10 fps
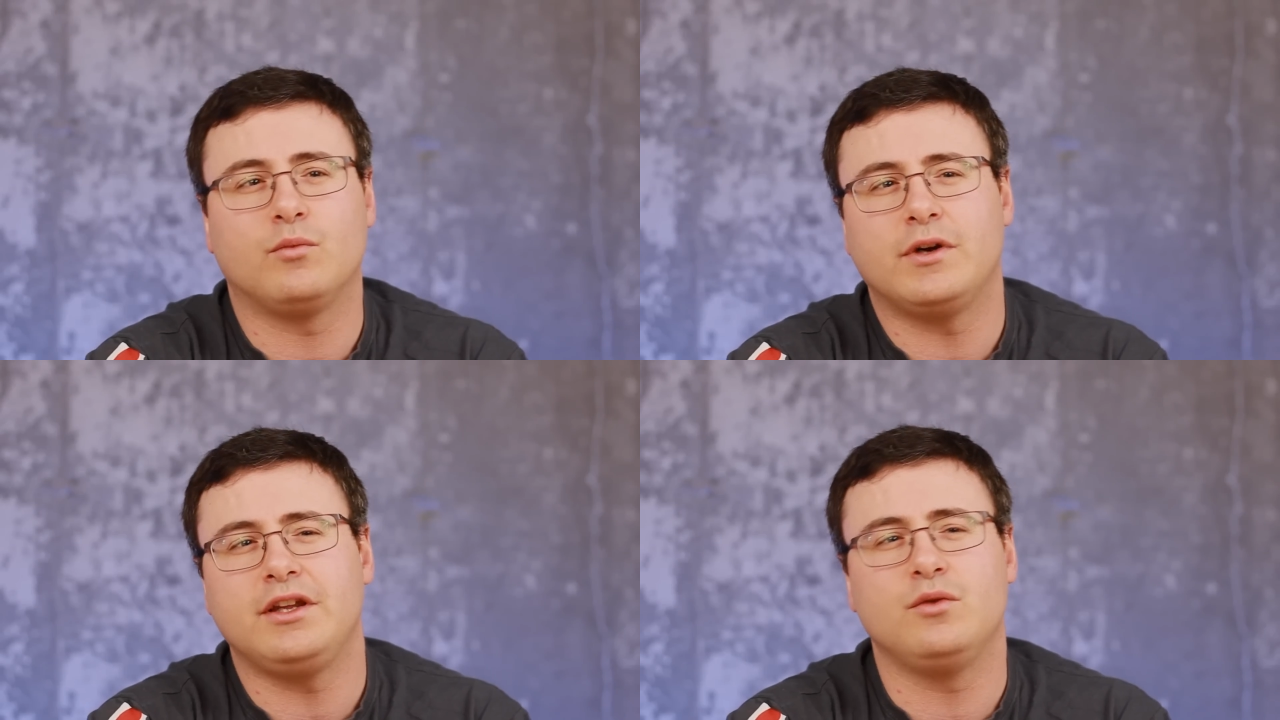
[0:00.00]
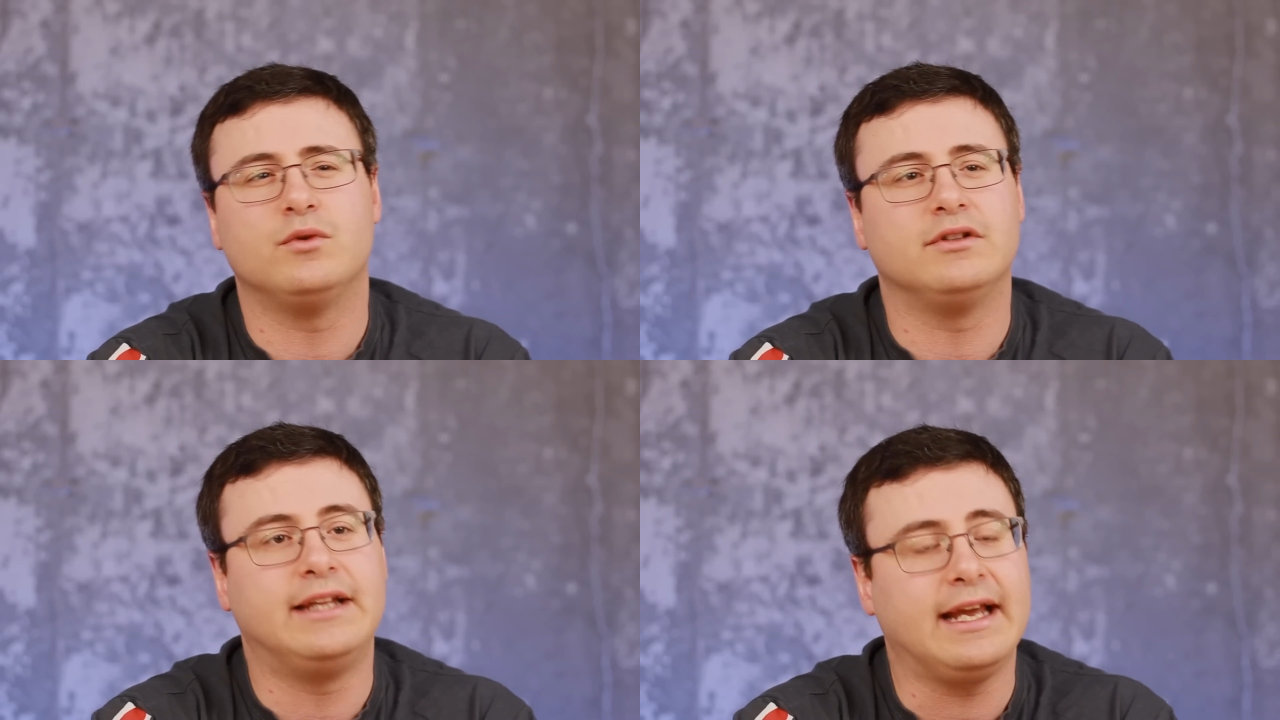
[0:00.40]
what you will
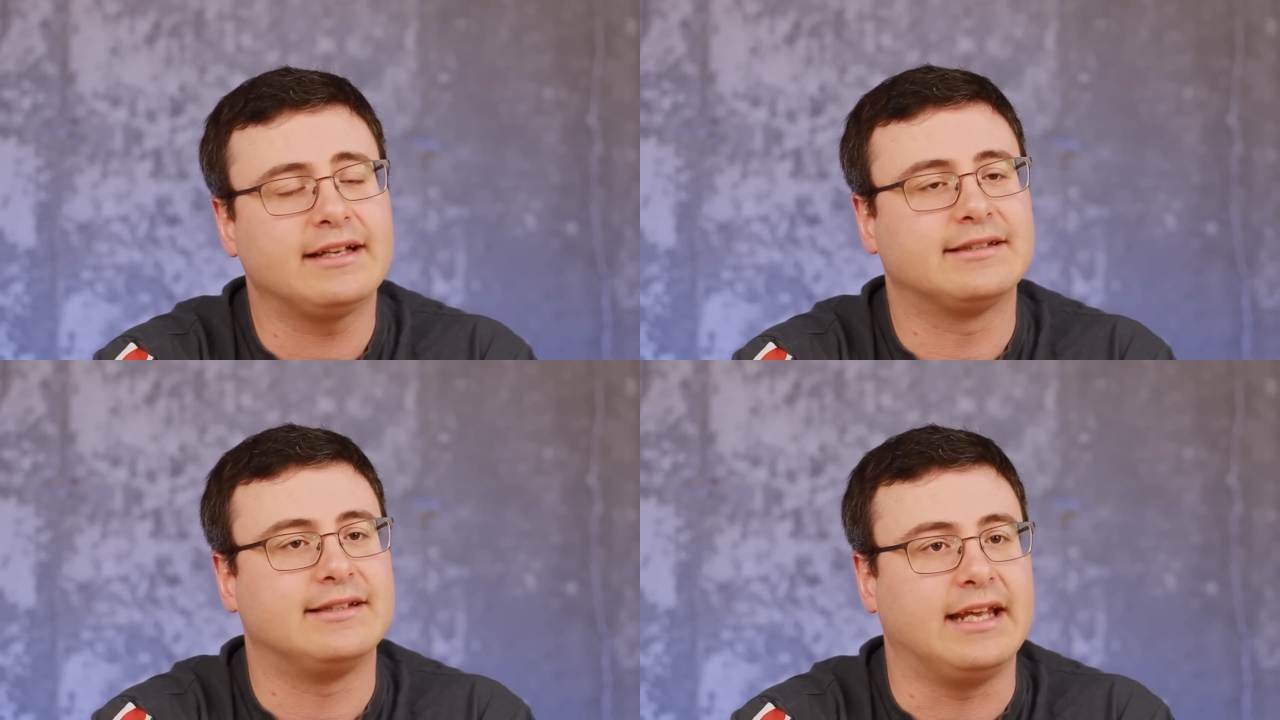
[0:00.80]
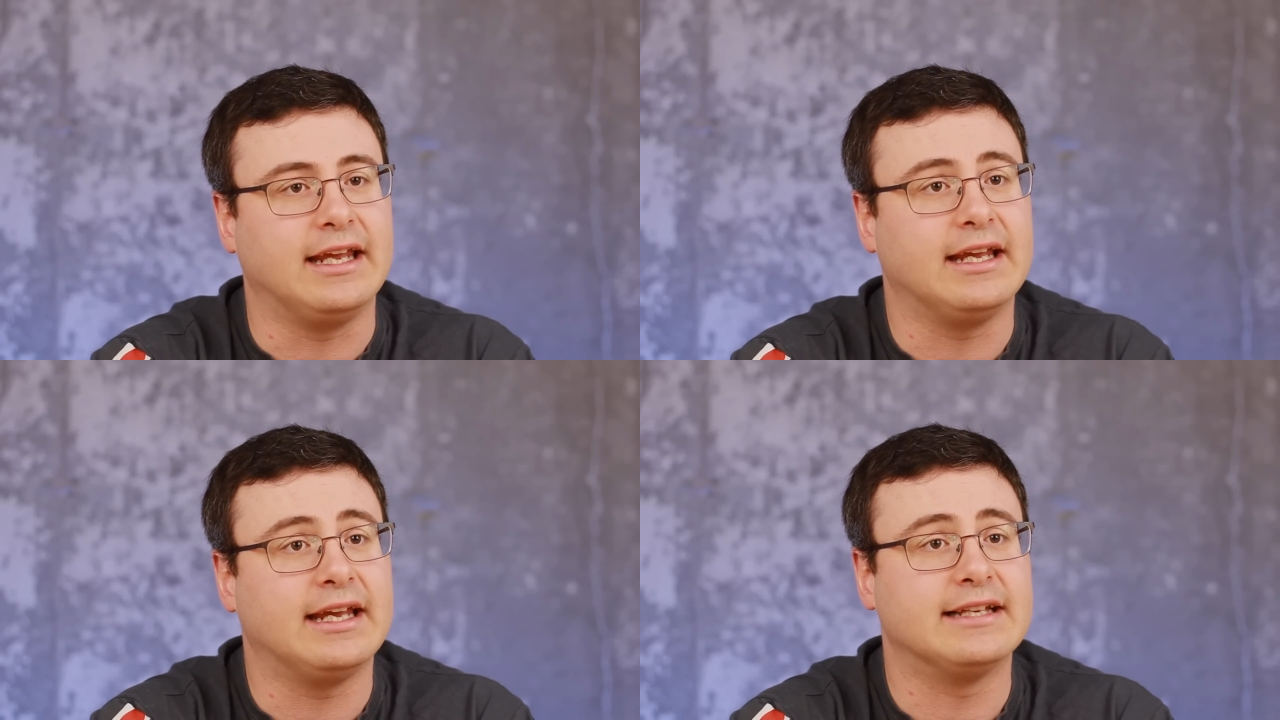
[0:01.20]
next see
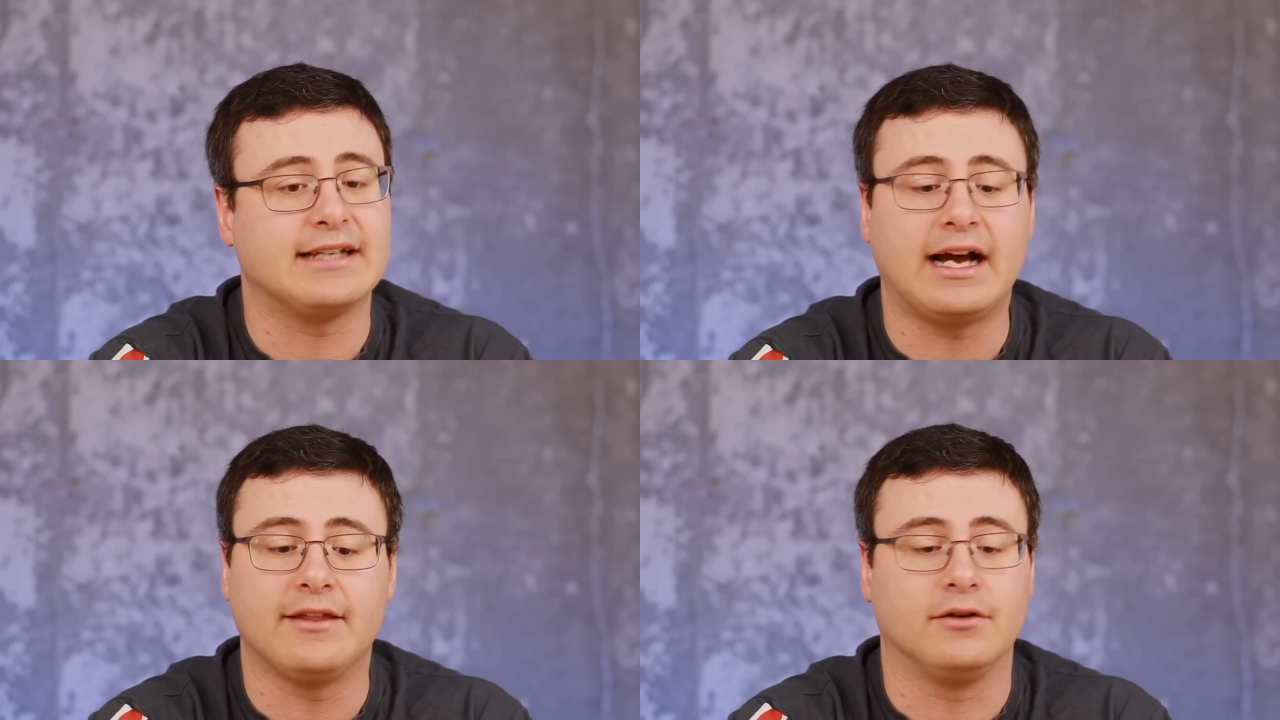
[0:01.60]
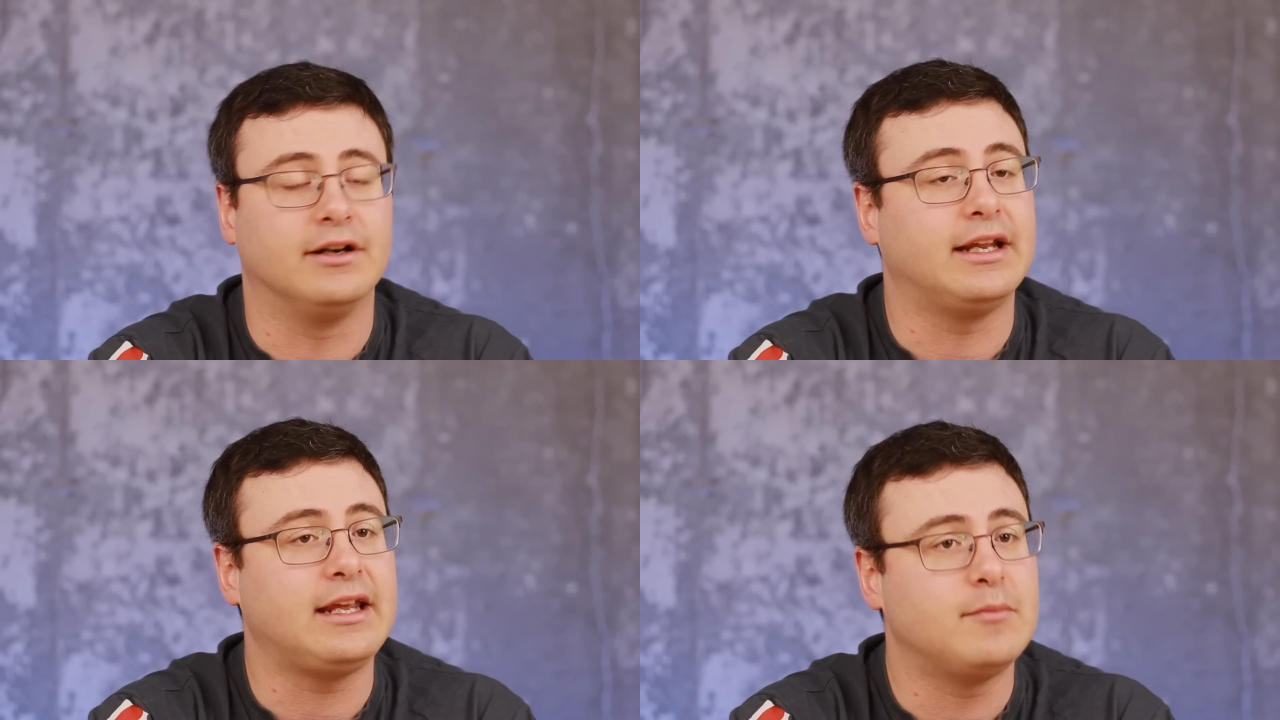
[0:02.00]
is either an
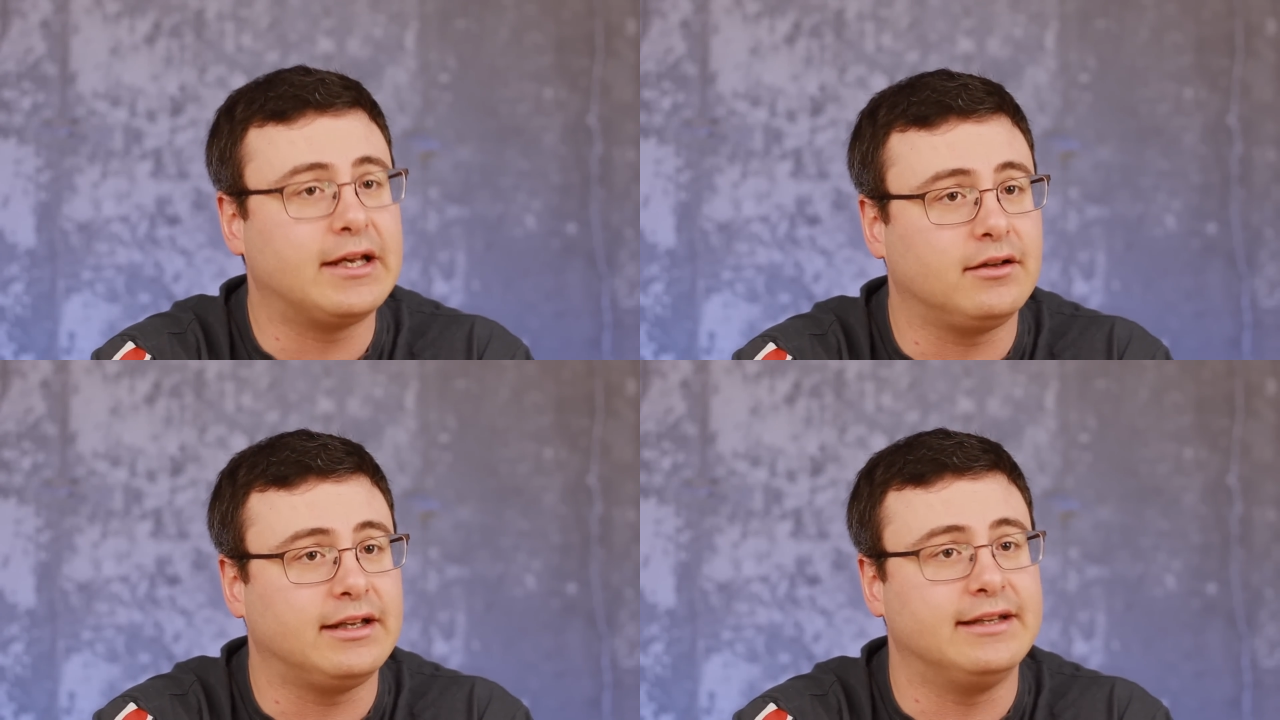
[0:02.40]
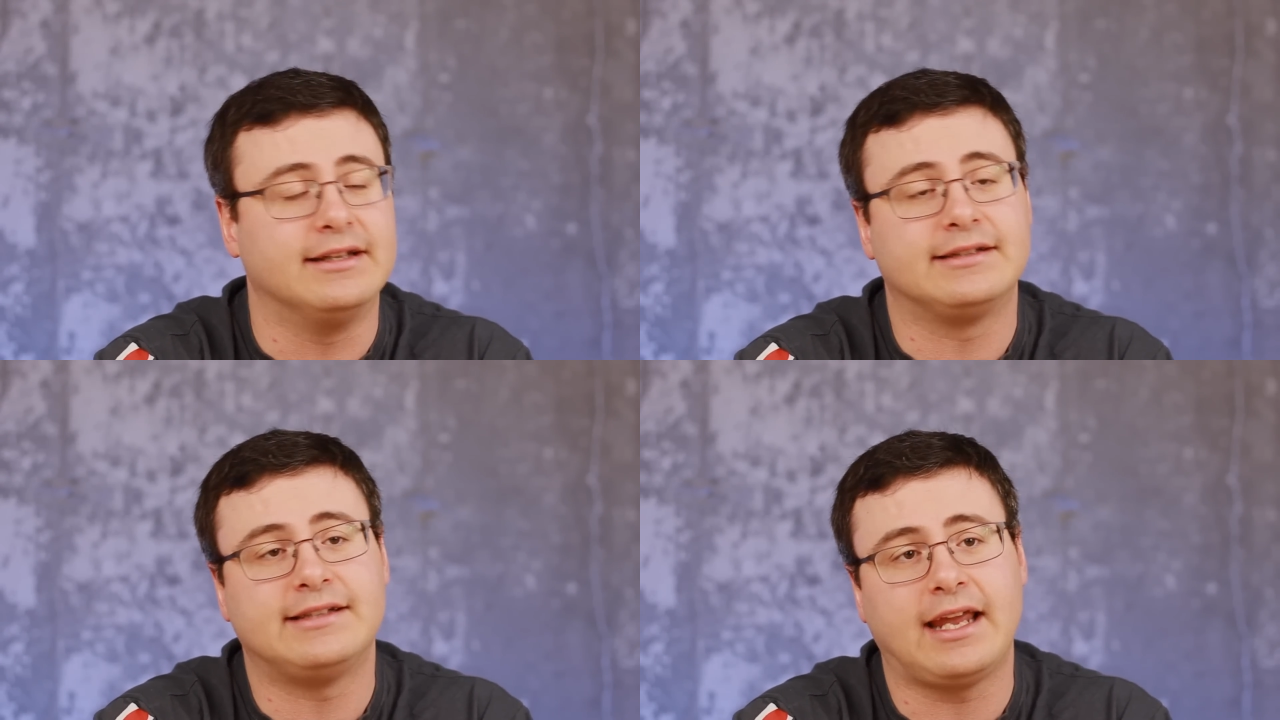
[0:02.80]
email in the
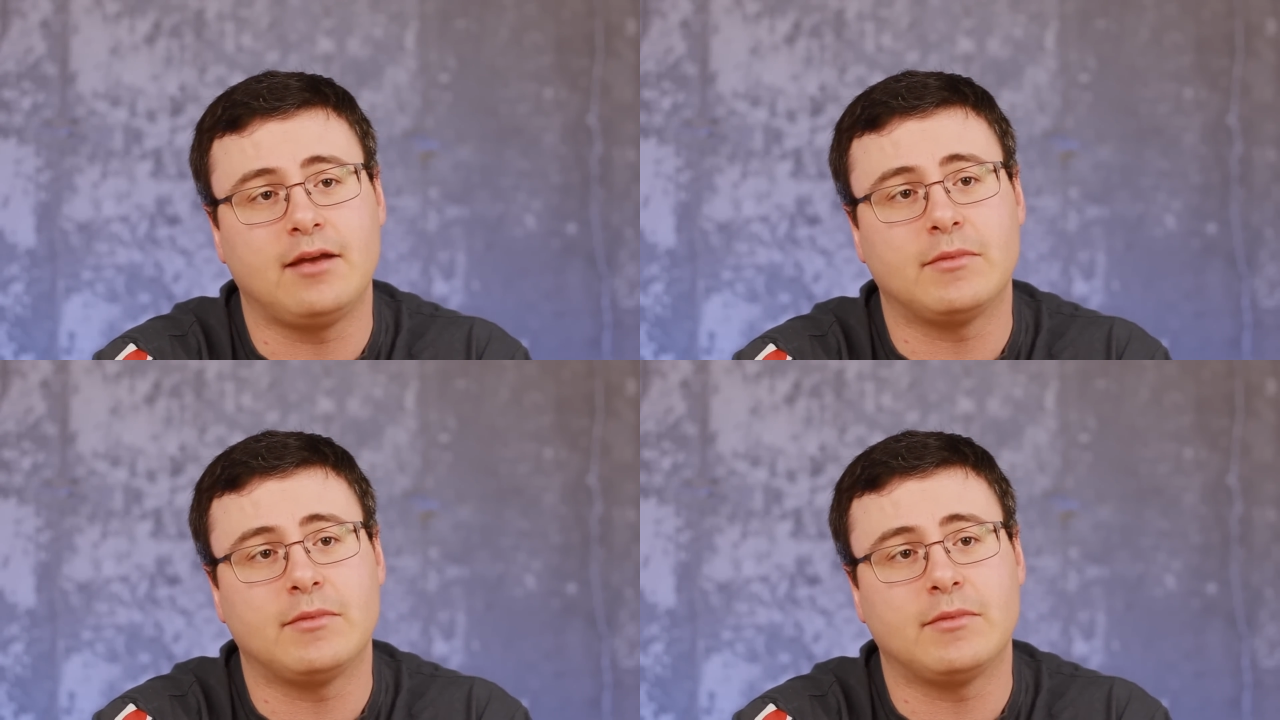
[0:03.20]
same